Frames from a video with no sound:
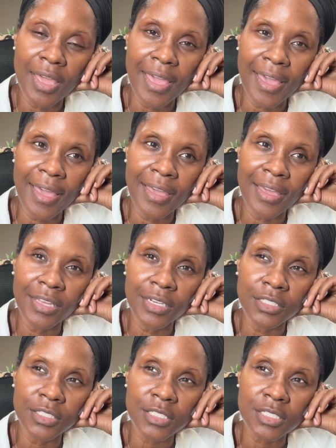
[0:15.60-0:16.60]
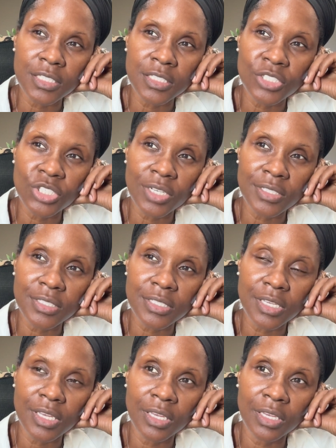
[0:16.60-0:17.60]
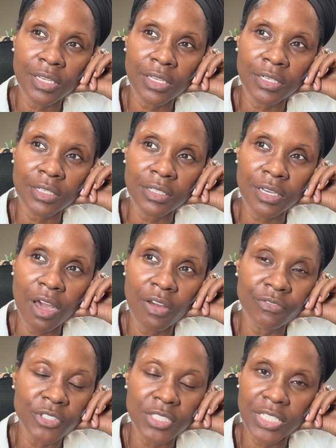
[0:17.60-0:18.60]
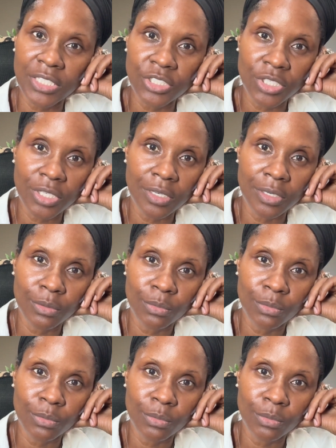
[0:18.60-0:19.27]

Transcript: And this is just in conversation